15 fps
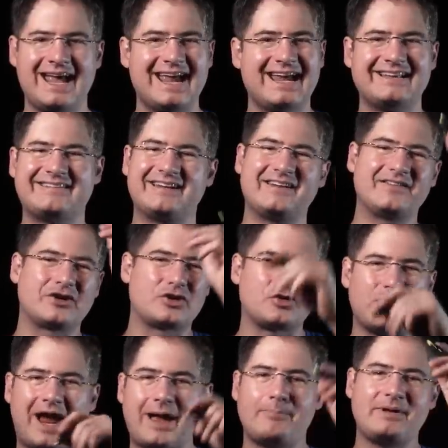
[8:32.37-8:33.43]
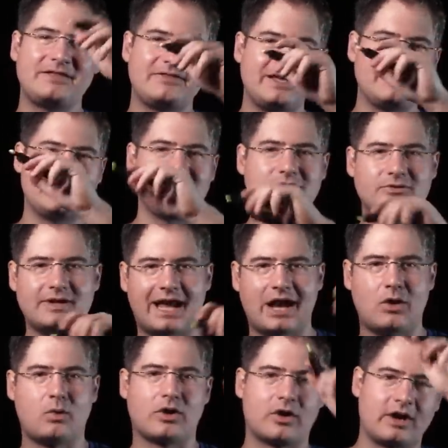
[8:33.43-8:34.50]
instead of the crappy thing they do
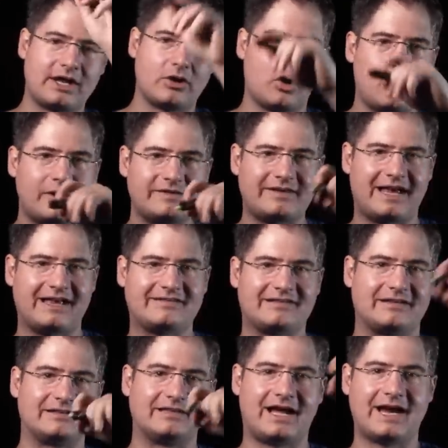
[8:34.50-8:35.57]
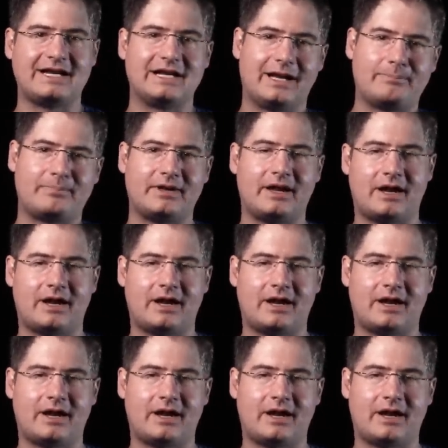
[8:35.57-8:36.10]
now where it always has to line up